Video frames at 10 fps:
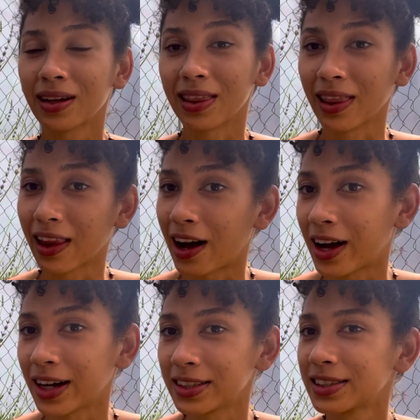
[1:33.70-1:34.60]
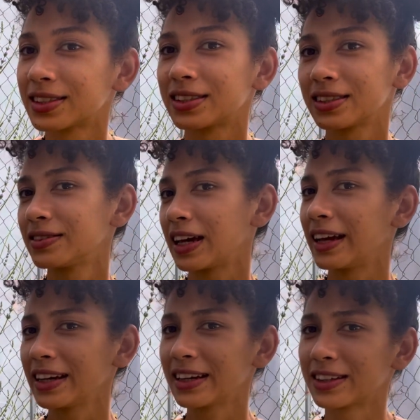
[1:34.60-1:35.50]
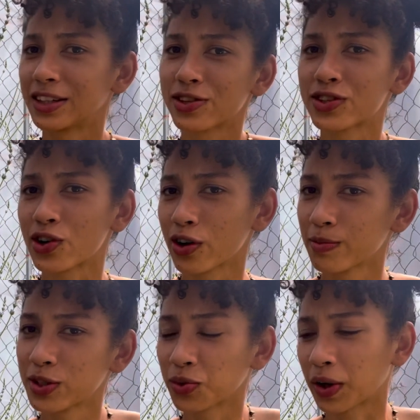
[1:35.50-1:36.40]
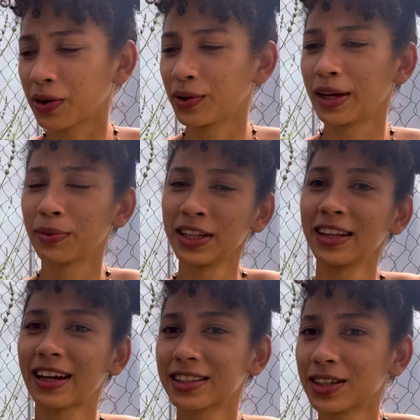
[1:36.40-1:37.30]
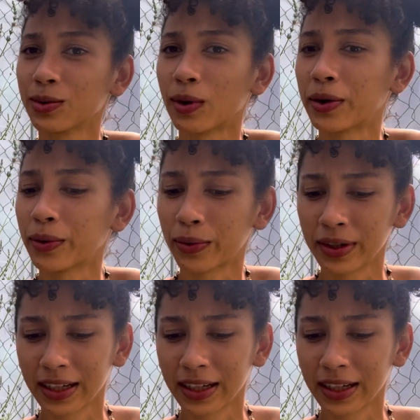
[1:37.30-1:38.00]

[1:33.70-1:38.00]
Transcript: lots, any disturbed soil. They really like to grow